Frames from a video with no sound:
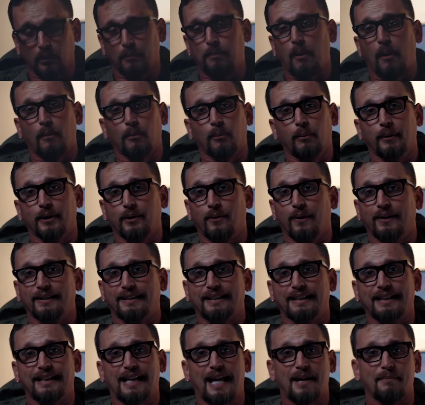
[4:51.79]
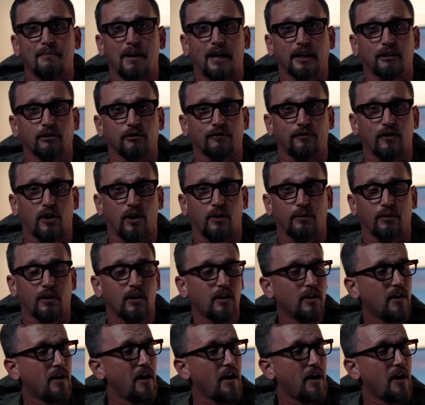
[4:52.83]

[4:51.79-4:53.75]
probably going to need a microphone.